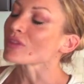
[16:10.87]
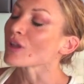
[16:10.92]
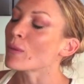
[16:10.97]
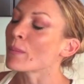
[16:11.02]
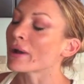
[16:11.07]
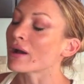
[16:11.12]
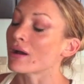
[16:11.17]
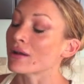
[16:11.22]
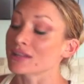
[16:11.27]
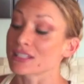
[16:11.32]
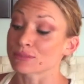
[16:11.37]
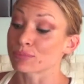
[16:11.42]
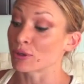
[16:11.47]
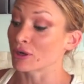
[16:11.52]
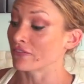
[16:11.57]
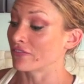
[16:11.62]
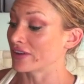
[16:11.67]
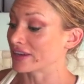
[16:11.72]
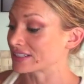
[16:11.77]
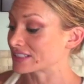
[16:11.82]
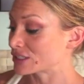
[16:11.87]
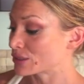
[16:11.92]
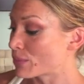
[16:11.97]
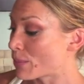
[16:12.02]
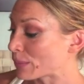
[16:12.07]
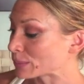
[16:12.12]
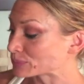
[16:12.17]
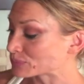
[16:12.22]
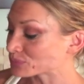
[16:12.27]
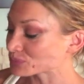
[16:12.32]
my God, it's perfect.
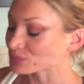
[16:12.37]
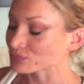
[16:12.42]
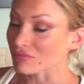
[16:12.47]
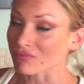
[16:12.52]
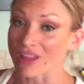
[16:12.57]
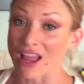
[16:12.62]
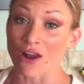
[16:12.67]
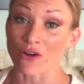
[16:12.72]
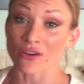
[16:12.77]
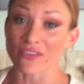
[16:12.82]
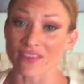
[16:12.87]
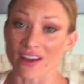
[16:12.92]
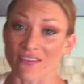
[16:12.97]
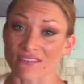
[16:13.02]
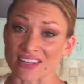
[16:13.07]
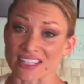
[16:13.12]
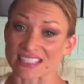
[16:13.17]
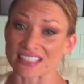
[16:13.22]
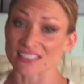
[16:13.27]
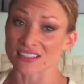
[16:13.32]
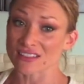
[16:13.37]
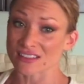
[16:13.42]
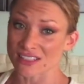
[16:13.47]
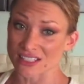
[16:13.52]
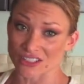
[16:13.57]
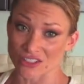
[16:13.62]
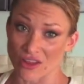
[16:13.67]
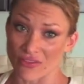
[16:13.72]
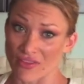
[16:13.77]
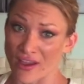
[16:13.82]
I don't even have any
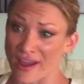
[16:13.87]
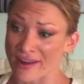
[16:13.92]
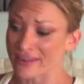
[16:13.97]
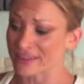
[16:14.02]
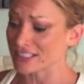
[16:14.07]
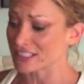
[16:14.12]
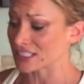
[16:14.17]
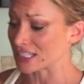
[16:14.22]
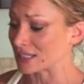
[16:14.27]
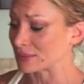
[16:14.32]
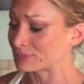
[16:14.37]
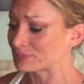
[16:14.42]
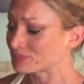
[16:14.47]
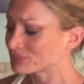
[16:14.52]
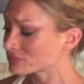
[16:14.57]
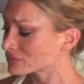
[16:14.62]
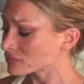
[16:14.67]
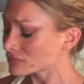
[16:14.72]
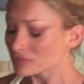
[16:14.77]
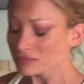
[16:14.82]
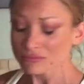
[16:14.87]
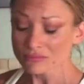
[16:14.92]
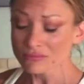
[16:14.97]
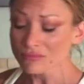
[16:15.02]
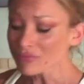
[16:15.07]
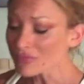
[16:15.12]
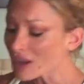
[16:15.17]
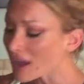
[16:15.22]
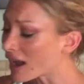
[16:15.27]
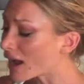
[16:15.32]
seasonings on that, and it's like
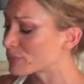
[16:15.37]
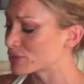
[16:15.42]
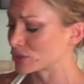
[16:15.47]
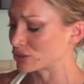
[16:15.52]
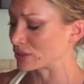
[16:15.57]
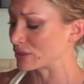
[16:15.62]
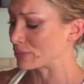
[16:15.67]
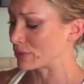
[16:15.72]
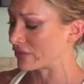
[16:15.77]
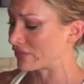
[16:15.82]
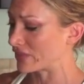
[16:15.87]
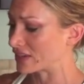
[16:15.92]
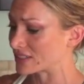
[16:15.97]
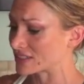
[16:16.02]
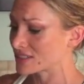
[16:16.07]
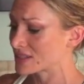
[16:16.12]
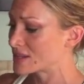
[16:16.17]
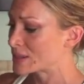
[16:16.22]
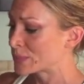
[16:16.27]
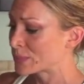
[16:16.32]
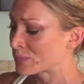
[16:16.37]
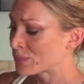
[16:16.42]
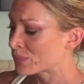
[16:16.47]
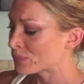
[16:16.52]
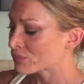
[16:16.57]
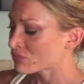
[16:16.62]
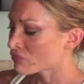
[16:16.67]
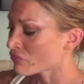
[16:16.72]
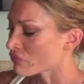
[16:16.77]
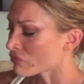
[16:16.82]
absolutely perfect.
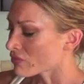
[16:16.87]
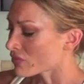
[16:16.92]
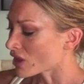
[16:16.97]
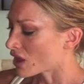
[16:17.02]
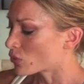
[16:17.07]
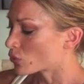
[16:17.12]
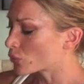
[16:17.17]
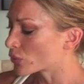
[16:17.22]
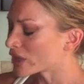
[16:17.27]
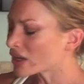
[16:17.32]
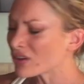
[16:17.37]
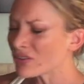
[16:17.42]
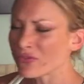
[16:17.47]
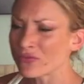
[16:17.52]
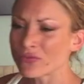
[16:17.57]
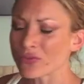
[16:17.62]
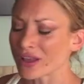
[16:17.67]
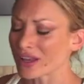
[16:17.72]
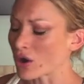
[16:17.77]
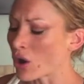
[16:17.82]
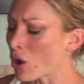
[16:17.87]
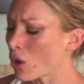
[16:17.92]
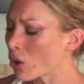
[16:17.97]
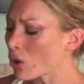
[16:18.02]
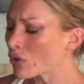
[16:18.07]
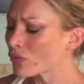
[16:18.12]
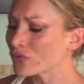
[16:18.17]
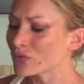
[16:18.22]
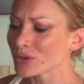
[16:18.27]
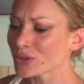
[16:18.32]
Real, like
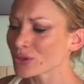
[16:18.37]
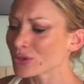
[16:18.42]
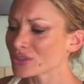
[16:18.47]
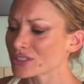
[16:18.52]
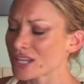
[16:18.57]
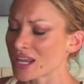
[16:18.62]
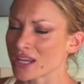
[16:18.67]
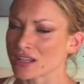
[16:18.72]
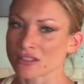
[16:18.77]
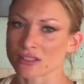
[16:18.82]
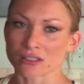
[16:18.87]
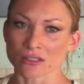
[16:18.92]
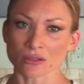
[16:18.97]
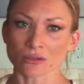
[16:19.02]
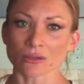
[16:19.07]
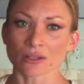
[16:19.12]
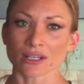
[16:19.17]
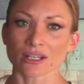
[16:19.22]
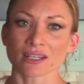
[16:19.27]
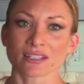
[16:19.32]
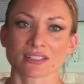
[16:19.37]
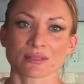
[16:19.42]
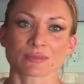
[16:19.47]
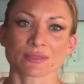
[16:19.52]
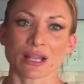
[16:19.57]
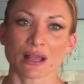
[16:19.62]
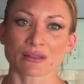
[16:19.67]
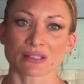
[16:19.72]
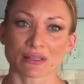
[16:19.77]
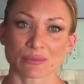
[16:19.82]
whole food tastes so good.
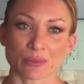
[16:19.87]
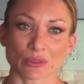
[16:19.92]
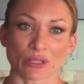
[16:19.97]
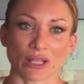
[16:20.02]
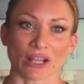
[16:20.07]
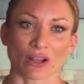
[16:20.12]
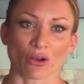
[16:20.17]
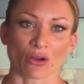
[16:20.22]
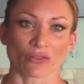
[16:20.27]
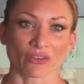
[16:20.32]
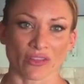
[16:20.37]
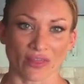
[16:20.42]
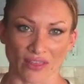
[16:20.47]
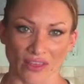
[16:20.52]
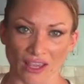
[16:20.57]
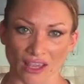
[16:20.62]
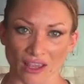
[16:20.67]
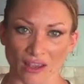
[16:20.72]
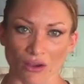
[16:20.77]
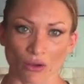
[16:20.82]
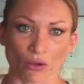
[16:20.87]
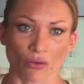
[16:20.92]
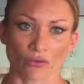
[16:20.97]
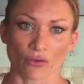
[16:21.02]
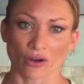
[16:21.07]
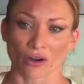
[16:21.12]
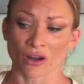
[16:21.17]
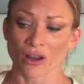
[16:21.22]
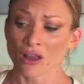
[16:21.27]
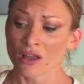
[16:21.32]
Sometimes people like overthink it,
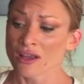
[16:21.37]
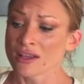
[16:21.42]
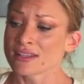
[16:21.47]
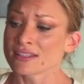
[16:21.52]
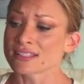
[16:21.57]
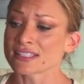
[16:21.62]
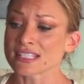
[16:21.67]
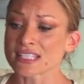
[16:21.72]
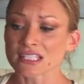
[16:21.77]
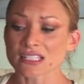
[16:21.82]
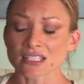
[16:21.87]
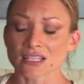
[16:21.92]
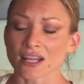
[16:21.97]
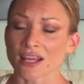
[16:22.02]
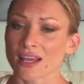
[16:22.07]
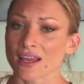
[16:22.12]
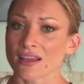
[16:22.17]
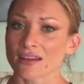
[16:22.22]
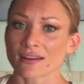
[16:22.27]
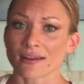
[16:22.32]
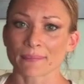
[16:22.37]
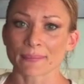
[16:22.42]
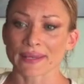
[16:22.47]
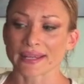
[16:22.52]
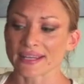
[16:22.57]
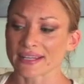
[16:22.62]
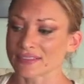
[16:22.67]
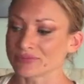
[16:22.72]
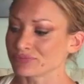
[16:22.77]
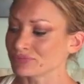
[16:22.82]
over season it. I
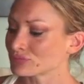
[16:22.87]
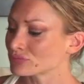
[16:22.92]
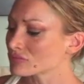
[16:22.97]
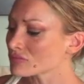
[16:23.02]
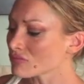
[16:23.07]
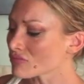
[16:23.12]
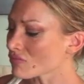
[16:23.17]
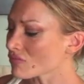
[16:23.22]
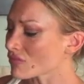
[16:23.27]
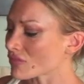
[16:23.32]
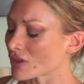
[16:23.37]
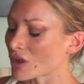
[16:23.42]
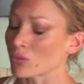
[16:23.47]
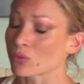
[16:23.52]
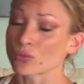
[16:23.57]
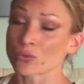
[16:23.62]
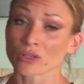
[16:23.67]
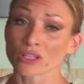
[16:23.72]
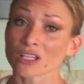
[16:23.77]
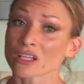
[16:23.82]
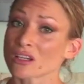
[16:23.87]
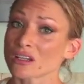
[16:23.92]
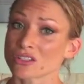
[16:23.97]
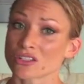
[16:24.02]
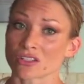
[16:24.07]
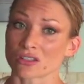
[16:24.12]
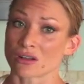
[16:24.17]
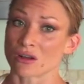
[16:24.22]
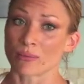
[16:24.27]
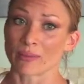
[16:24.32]
mean, really good
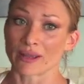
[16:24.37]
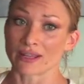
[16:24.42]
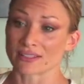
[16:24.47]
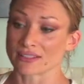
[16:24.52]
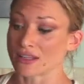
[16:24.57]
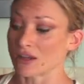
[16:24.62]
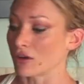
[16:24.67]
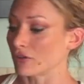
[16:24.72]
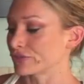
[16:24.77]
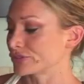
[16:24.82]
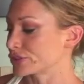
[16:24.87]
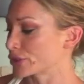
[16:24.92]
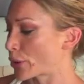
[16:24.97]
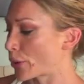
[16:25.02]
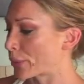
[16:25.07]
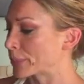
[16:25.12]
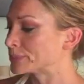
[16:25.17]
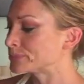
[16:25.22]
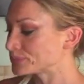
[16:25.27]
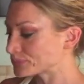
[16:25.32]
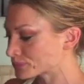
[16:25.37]
just all by itself. So